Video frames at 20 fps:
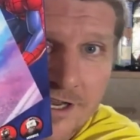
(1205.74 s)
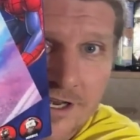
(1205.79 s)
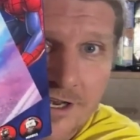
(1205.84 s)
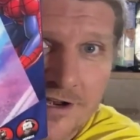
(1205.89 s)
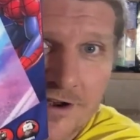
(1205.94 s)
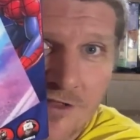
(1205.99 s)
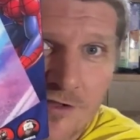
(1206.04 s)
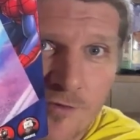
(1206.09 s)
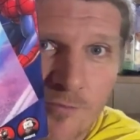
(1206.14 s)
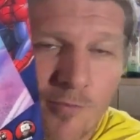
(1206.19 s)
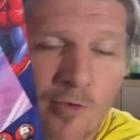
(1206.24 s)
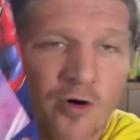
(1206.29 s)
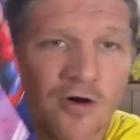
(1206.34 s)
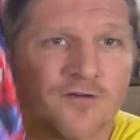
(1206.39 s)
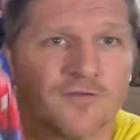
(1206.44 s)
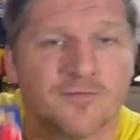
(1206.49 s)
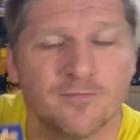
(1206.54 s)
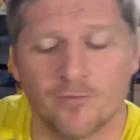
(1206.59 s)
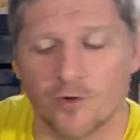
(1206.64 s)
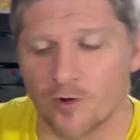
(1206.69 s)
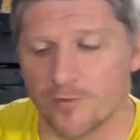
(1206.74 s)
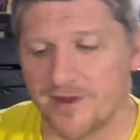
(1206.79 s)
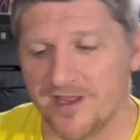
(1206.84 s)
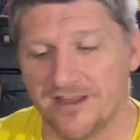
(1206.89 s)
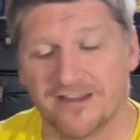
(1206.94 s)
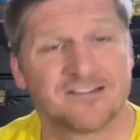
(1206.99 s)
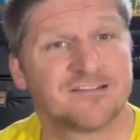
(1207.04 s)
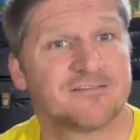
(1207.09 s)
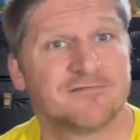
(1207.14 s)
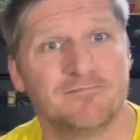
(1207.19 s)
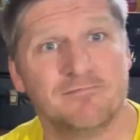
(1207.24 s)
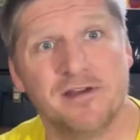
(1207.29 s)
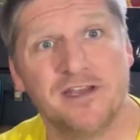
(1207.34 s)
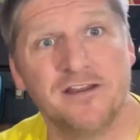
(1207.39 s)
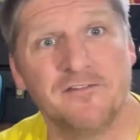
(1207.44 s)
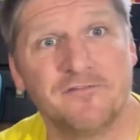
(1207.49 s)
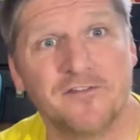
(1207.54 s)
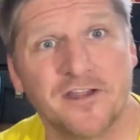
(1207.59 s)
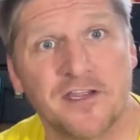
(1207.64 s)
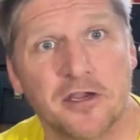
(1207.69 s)
get another Mor Morbius
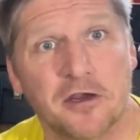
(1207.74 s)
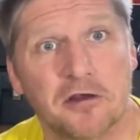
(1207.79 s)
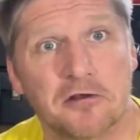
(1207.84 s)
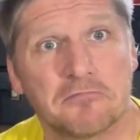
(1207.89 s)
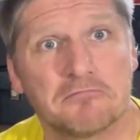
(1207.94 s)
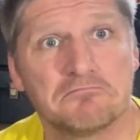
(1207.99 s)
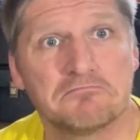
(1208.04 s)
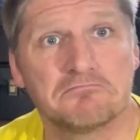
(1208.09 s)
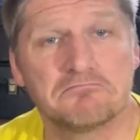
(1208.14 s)
minifigure?